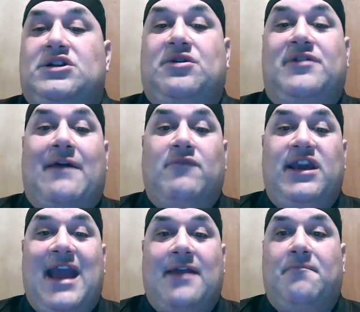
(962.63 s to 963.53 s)
So then we
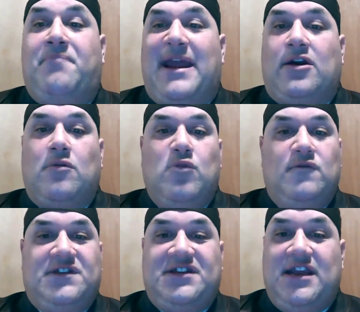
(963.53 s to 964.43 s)
get Baker
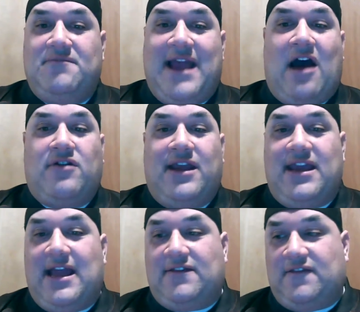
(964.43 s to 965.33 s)
moves the team down.
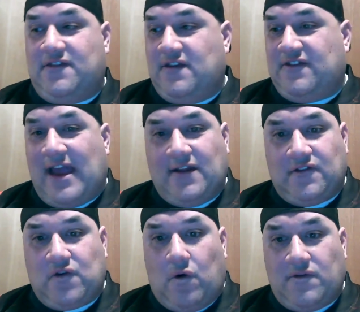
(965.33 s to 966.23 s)
He gets the second
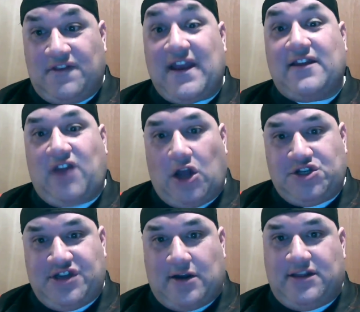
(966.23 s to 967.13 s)
score, the second
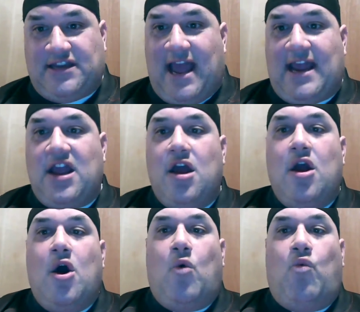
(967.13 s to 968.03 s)
touchdown of the day
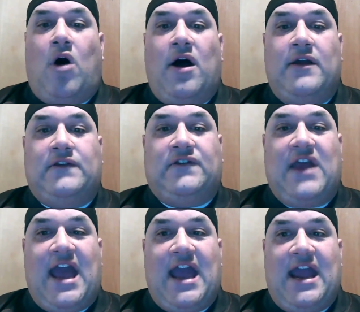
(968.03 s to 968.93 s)
was
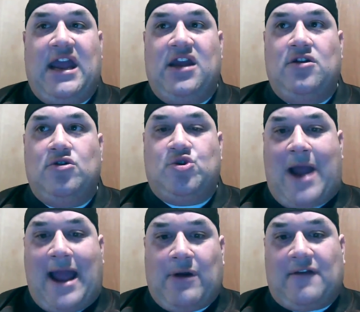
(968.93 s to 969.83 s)
a
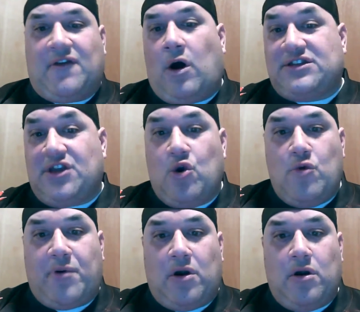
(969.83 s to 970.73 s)
drag route to Austin
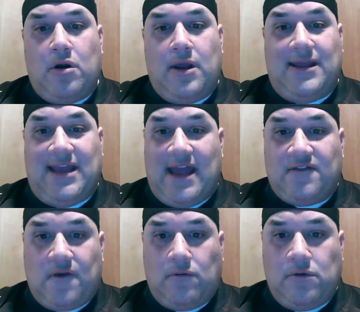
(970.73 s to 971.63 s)
Hooper in the
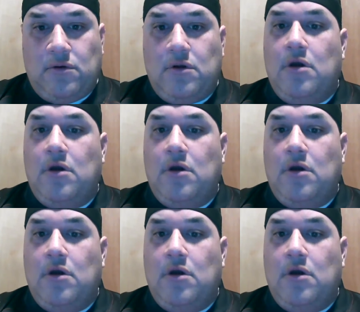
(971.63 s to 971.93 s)
end zone.